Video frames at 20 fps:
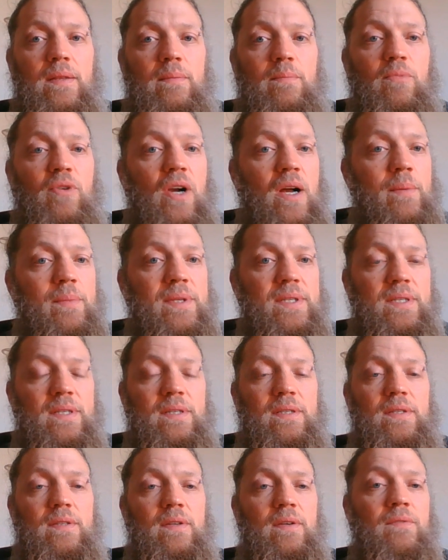
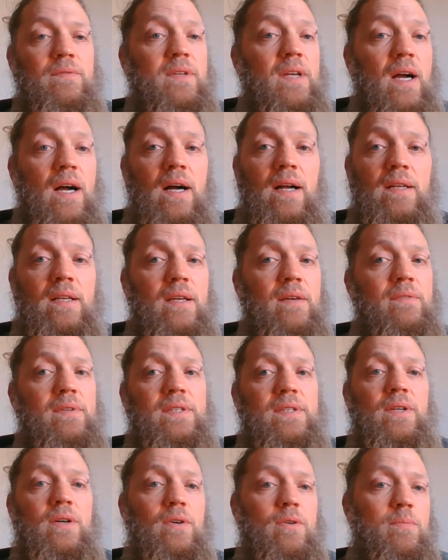Promises of God give
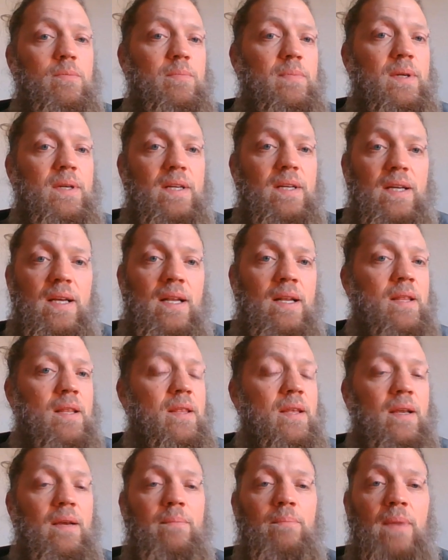us hope. And I
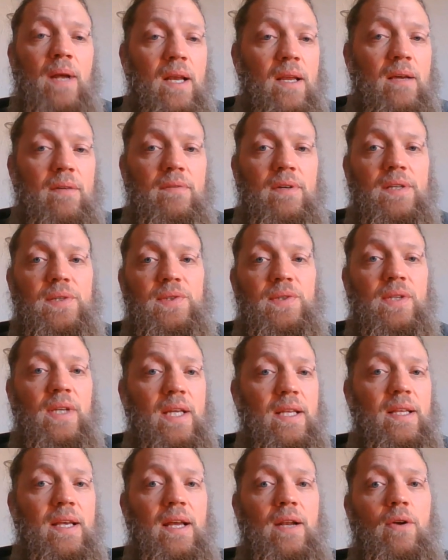think many of us
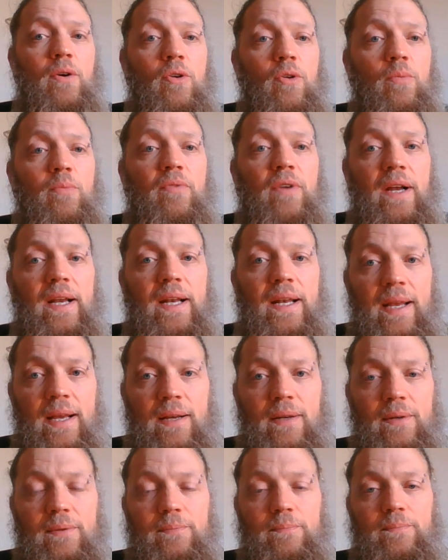need that hope right
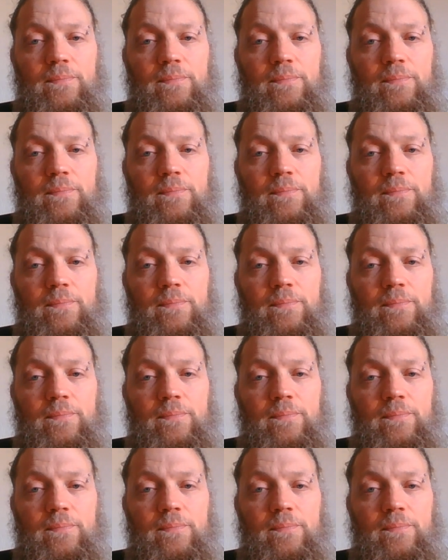now.